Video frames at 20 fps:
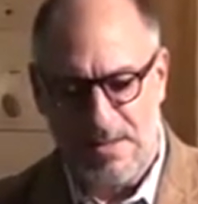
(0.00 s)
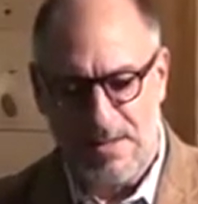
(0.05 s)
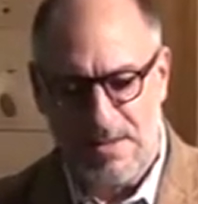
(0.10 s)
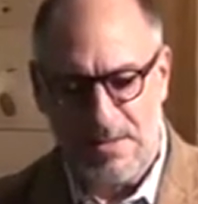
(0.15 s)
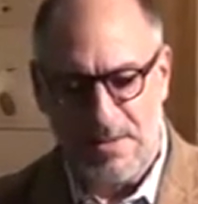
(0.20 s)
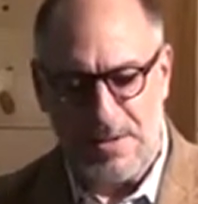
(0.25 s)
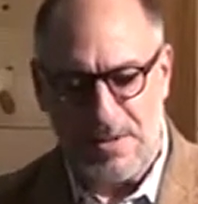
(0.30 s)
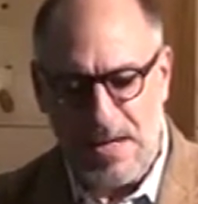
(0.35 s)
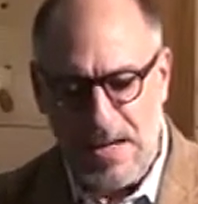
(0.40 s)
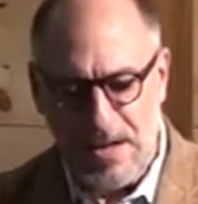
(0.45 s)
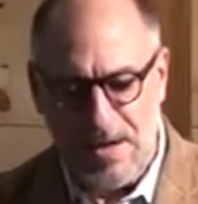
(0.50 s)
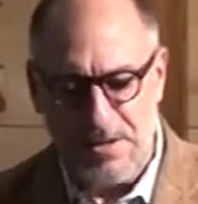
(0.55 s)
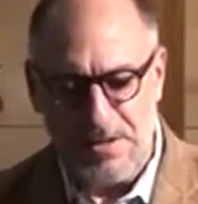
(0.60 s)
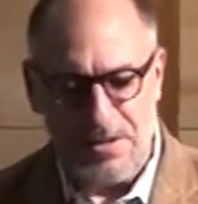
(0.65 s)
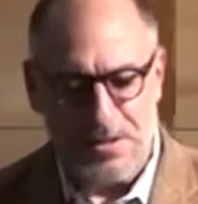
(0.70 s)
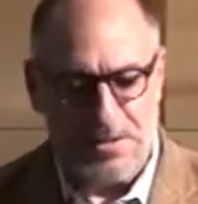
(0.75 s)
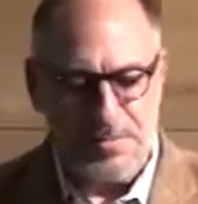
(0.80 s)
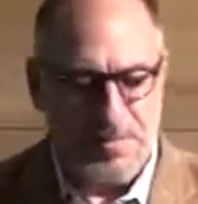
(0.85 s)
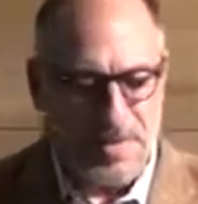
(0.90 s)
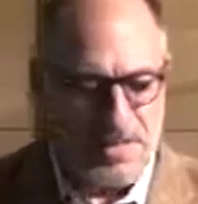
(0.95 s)
who
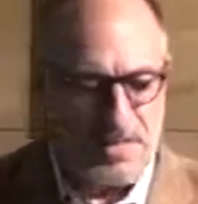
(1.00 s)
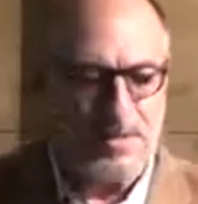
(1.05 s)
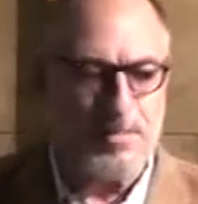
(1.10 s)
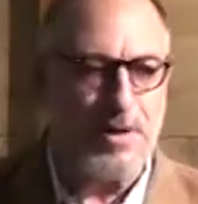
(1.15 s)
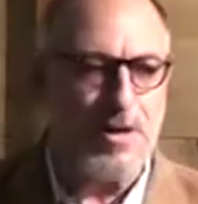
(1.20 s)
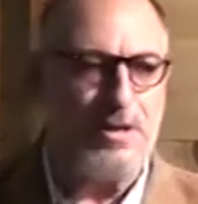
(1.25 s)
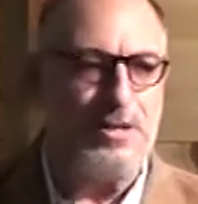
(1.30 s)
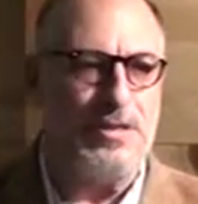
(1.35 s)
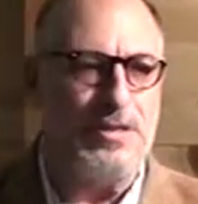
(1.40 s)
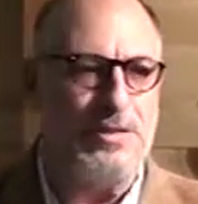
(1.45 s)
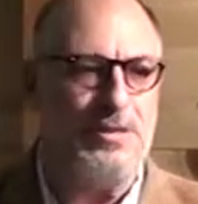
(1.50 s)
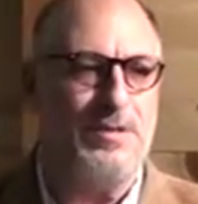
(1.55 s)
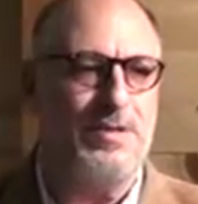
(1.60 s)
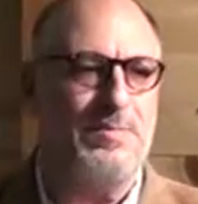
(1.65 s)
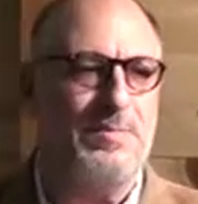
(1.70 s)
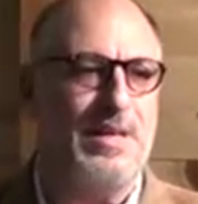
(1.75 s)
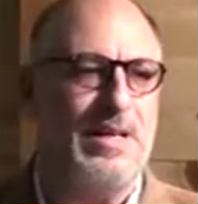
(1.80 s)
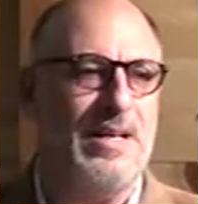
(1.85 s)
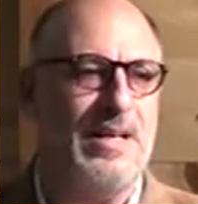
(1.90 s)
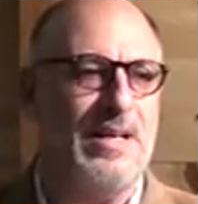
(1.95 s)
cares so much about you
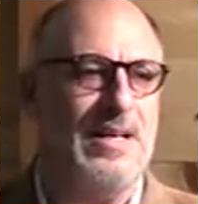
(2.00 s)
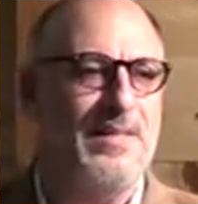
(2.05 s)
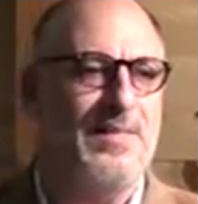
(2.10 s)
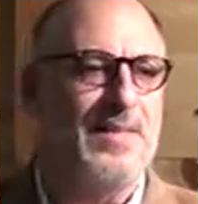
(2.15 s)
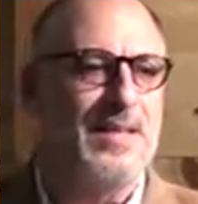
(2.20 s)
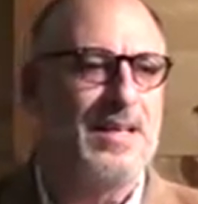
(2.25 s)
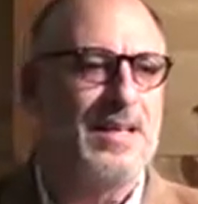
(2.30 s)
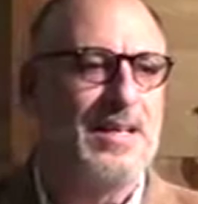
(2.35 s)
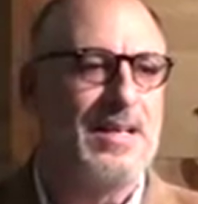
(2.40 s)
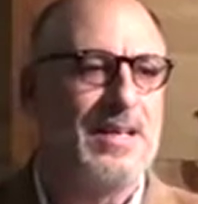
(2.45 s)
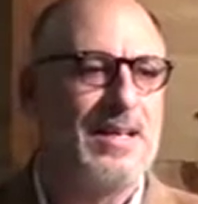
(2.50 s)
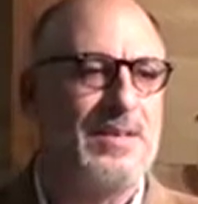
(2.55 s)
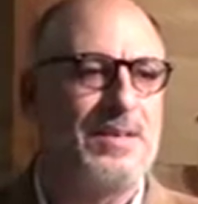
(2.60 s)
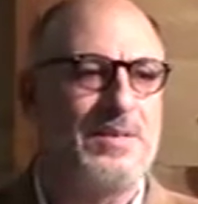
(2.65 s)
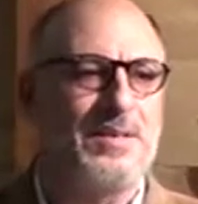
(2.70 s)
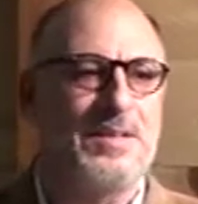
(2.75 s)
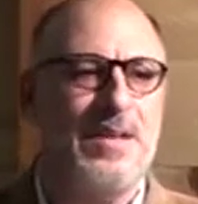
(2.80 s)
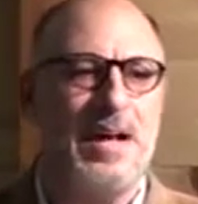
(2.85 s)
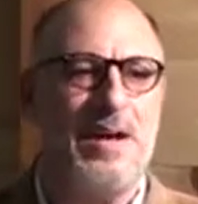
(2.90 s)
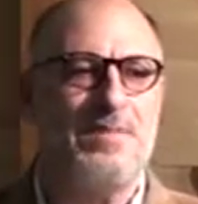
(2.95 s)
and me, who
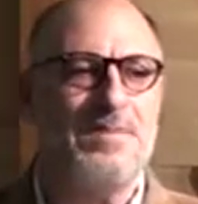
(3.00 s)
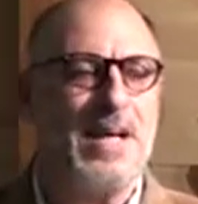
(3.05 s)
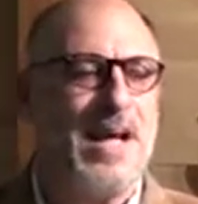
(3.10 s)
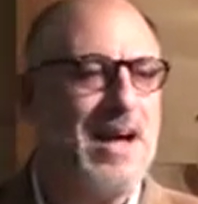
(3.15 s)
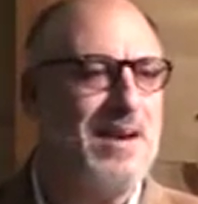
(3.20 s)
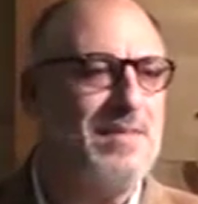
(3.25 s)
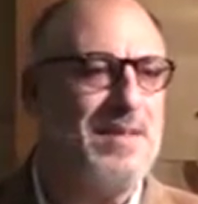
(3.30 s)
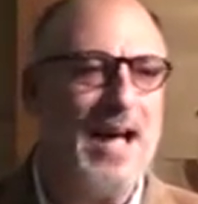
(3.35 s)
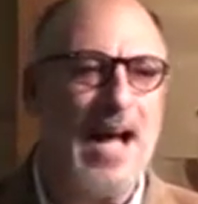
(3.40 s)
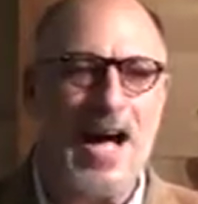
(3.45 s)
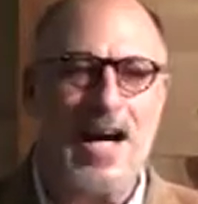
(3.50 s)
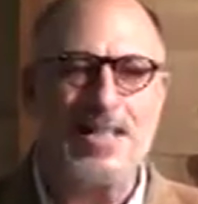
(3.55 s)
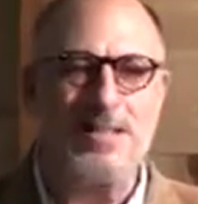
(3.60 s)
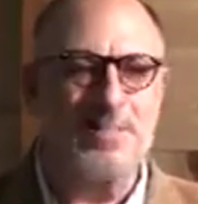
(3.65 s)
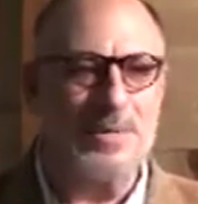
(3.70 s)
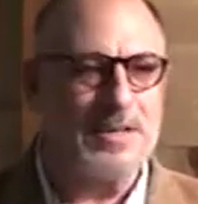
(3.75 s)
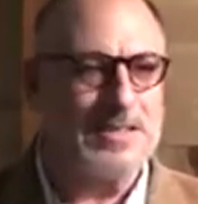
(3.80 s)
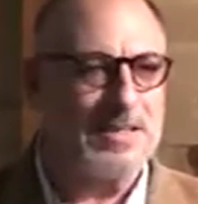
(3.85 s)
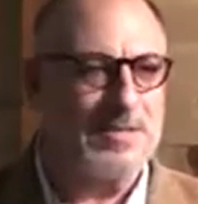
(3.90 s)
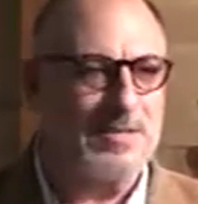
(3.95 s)
loves every
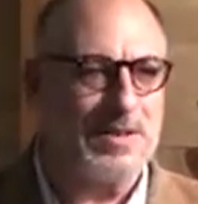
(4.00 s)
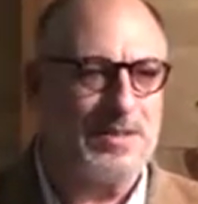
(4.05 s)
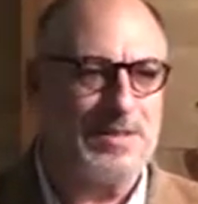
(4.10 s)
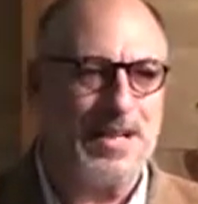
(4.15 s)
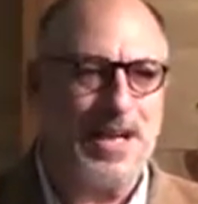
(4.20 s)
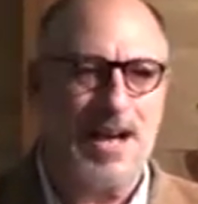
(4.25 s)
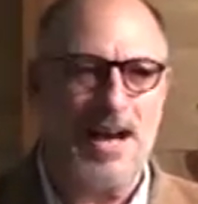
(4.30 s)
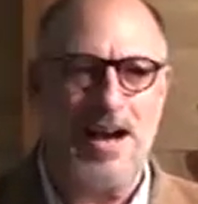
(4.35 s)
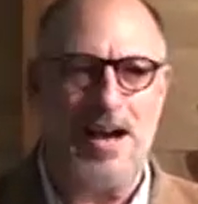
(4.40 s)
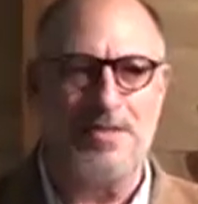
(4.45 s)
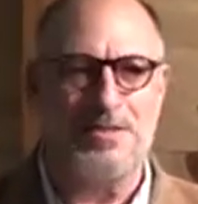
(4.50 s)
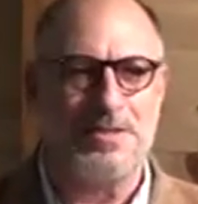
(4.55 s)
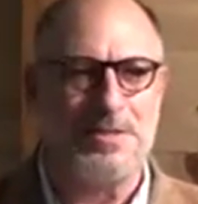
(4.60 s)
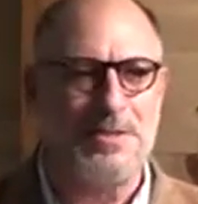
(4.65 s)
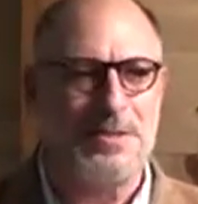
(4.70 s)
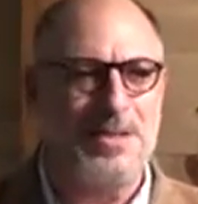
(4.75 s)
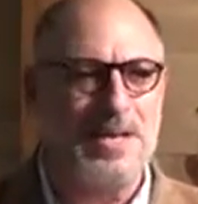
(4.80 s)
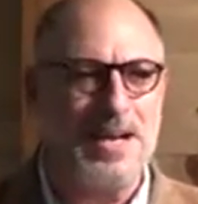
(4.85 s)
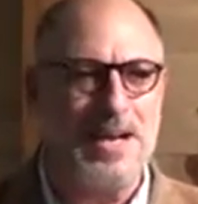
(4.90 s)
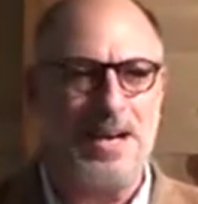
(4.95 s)
aspect of our lives,
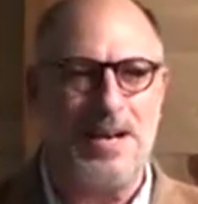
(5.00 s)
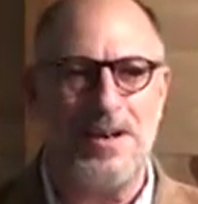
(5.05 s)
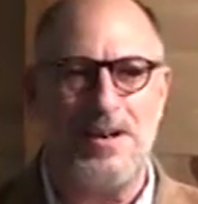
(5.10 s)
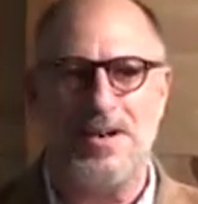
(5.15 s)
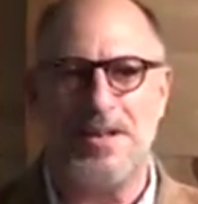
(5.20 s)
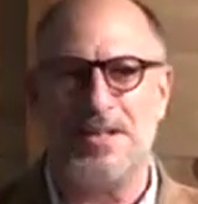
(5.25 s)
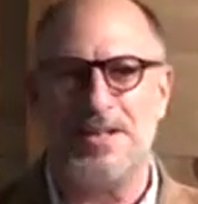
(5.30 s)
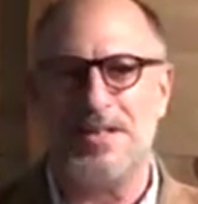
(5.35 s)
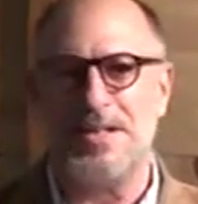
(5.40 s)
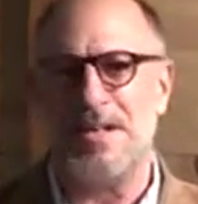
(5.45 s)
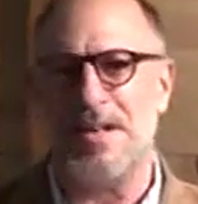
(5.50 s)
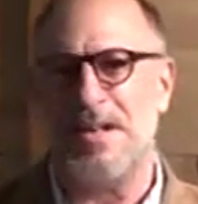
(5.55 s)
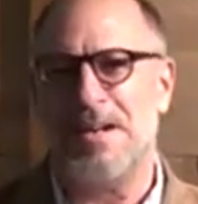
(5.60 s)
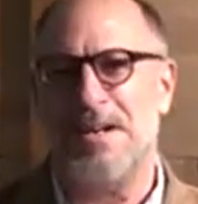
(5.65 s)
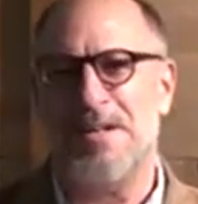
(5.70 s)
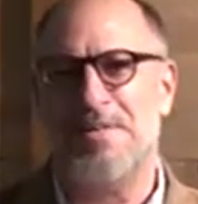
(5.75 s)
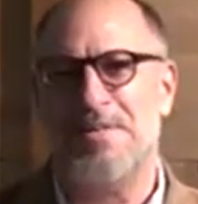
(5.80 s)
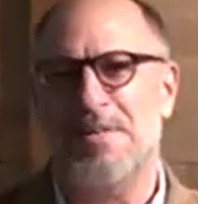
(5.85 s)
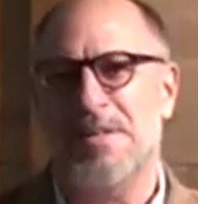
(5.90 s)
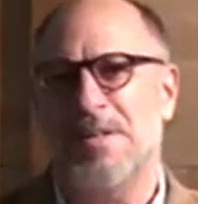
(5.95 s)
who cares
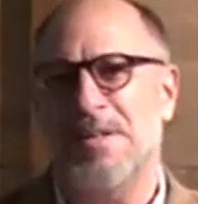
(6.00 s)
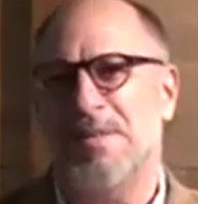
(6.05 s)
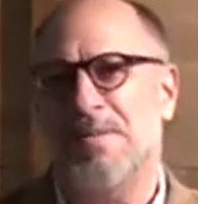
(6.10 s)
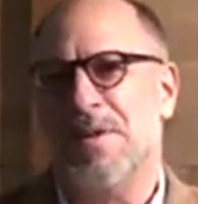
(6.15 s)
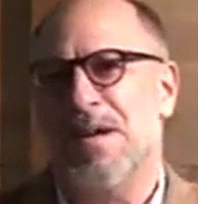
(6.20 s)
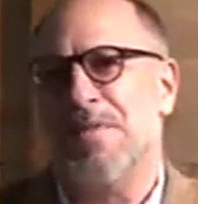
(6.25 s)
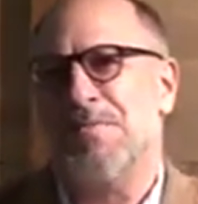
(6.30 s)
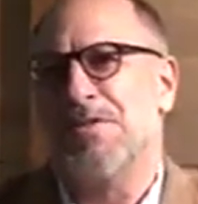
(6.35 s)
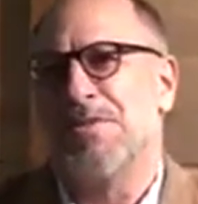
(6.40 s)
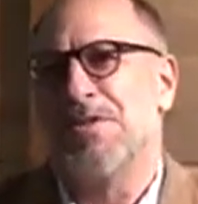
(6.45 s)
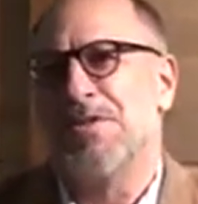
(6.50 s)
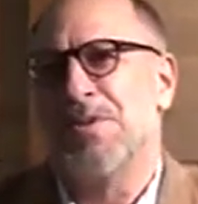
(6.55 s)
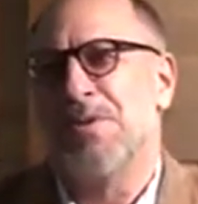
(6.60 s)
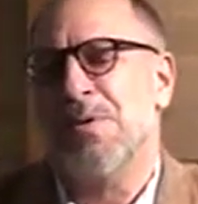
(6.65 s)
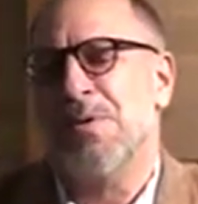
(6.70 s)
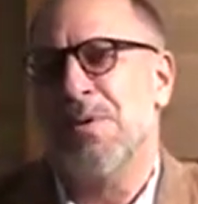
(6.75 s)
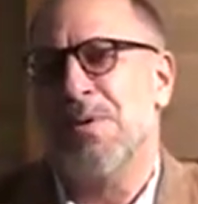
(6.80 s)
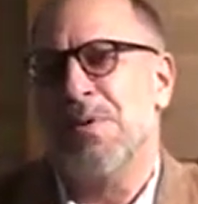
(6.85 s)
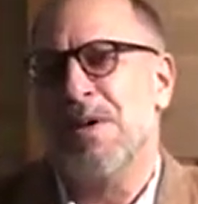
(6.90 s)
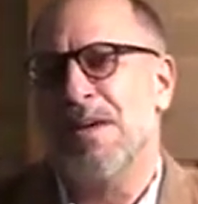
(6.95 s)
if we, we have
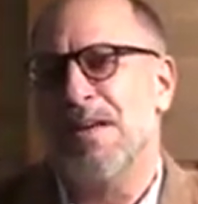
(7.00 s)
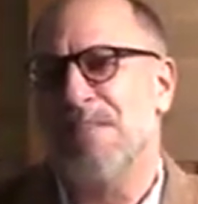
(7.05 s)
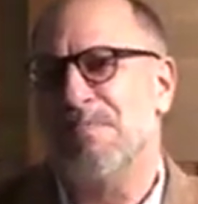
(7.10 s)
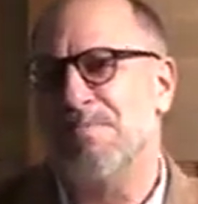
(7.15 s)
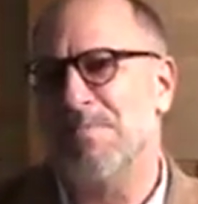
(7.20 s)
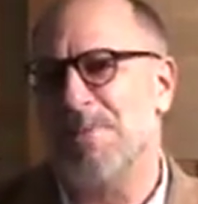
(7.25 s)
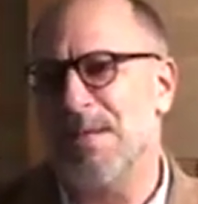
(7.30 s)
joy and